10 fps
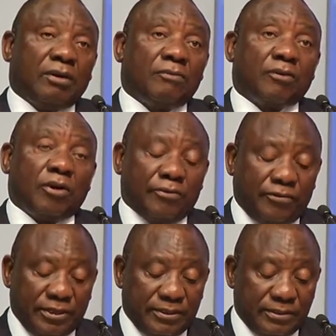of
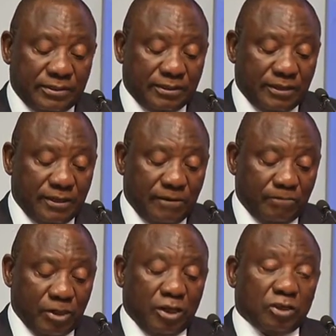conference
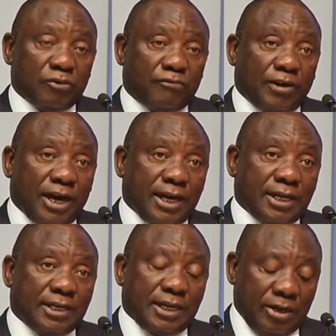to
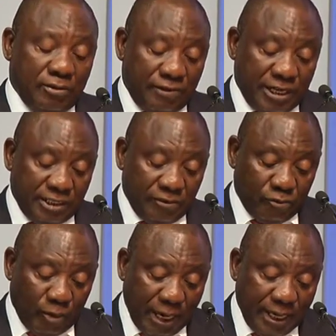find innovative
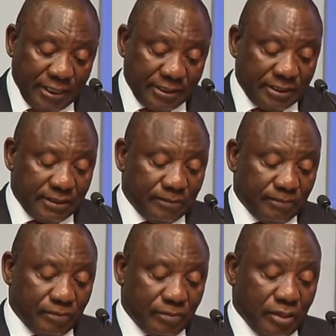ways
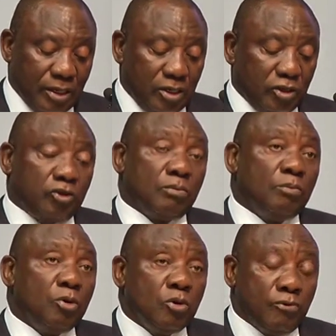to
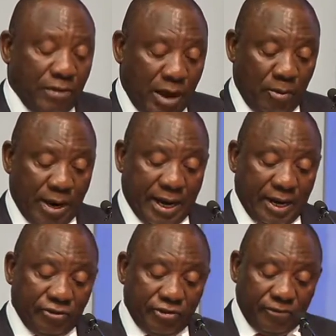move our
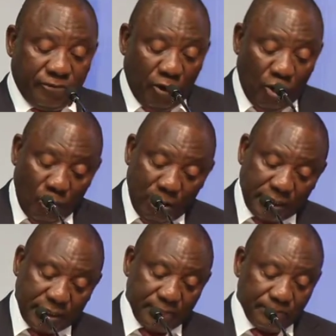country
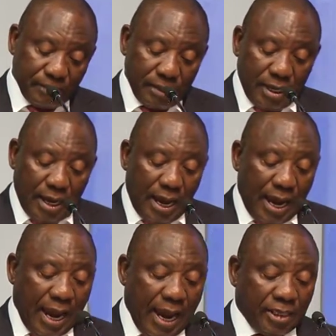forward
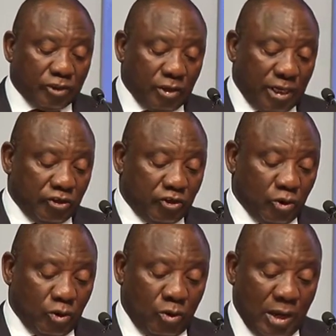and to
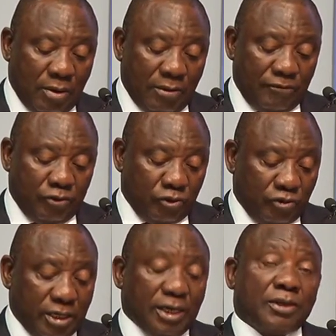ensure our
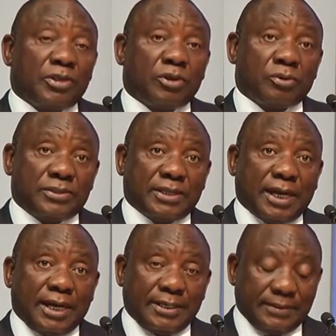future through
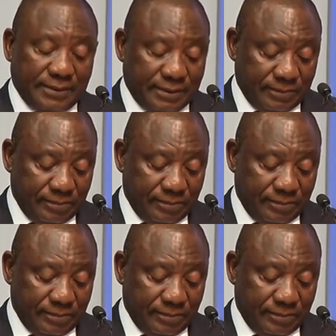science.